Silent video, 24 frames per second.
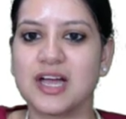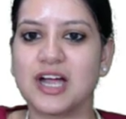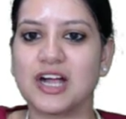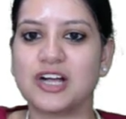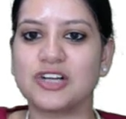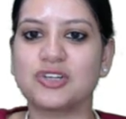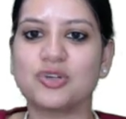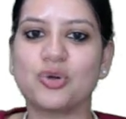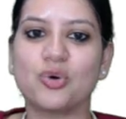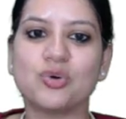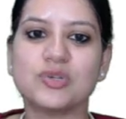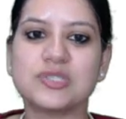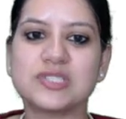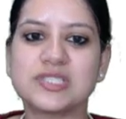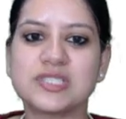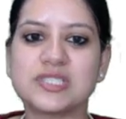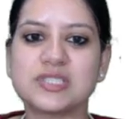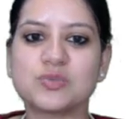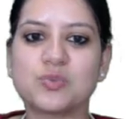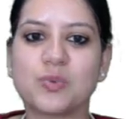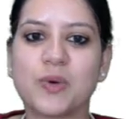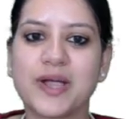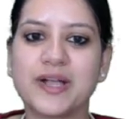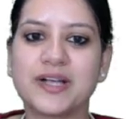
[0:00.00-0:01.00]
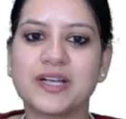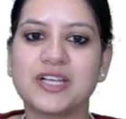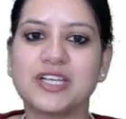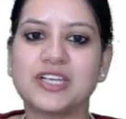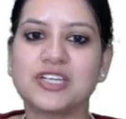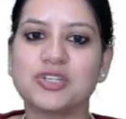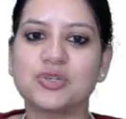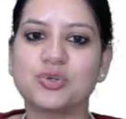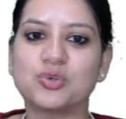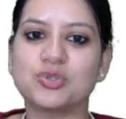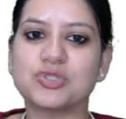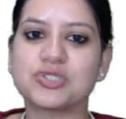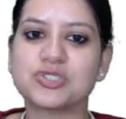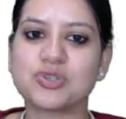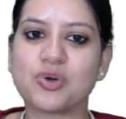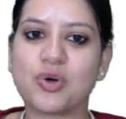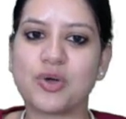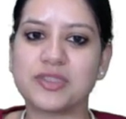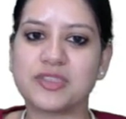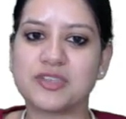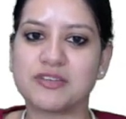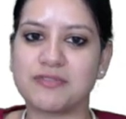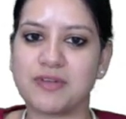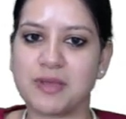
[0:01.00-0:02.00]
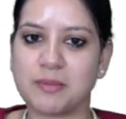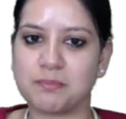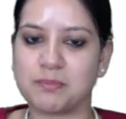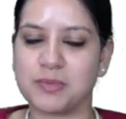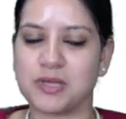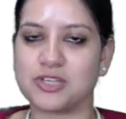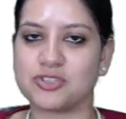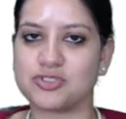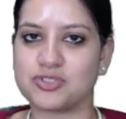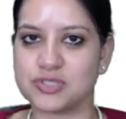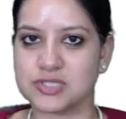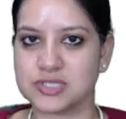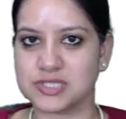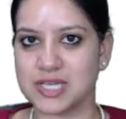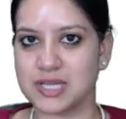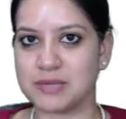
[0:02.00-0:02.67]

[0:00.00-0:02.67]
A toast is widely used on the web pages,